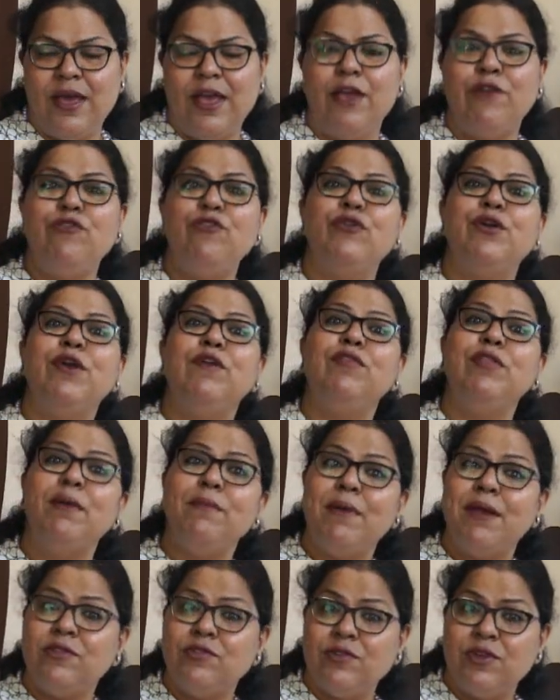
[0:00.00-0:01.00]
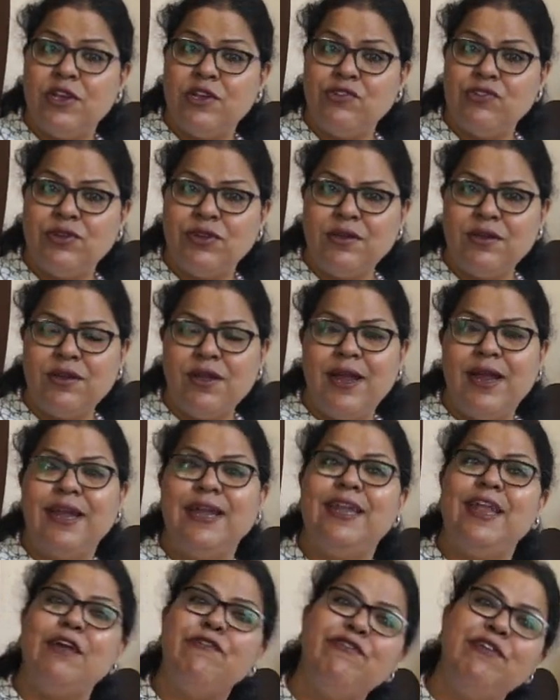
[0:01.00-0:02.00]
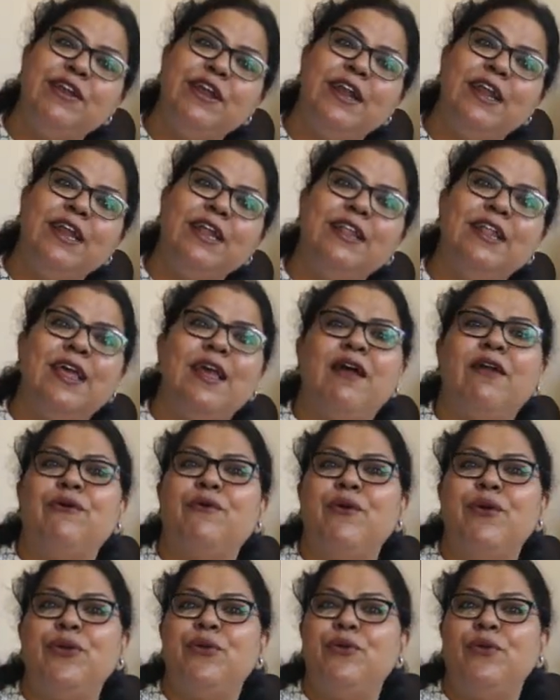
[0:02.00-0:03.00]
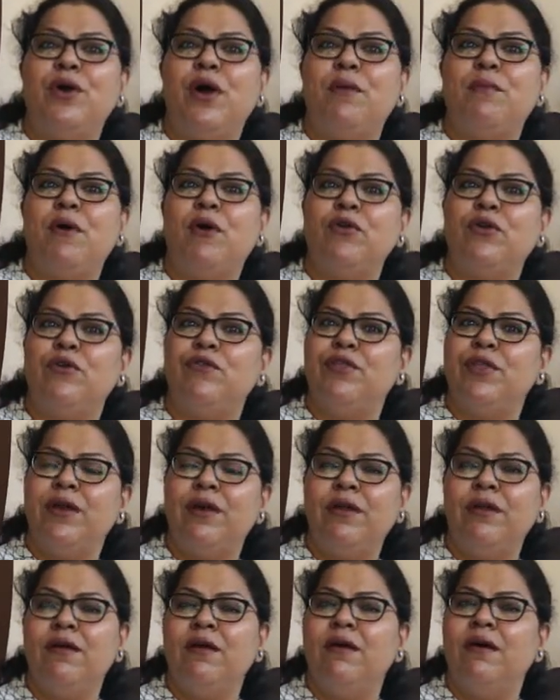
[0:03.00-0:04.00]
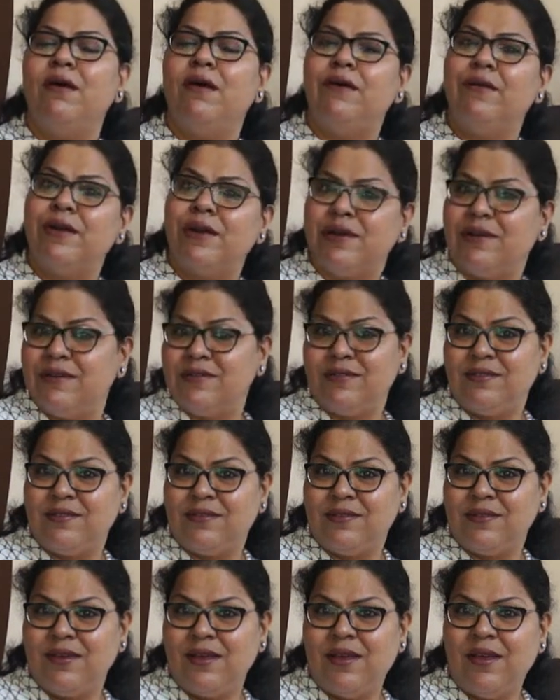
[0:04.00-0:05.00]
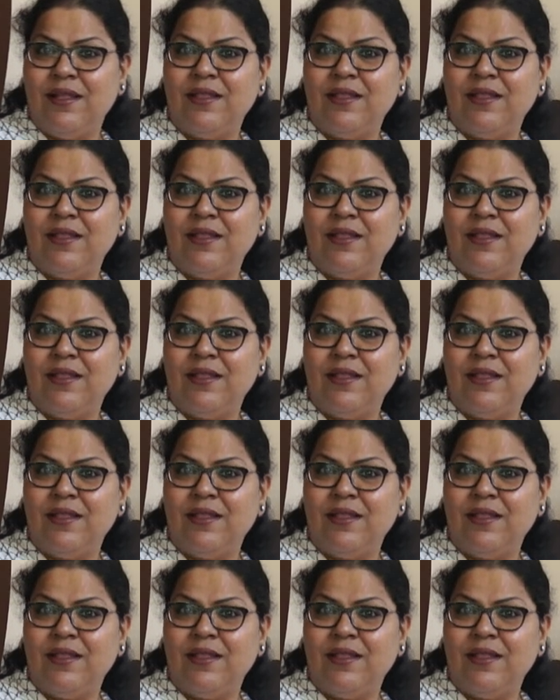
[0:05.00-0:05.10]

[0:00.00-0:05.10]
If you give them education, definitely they are going to come out of their ruckus.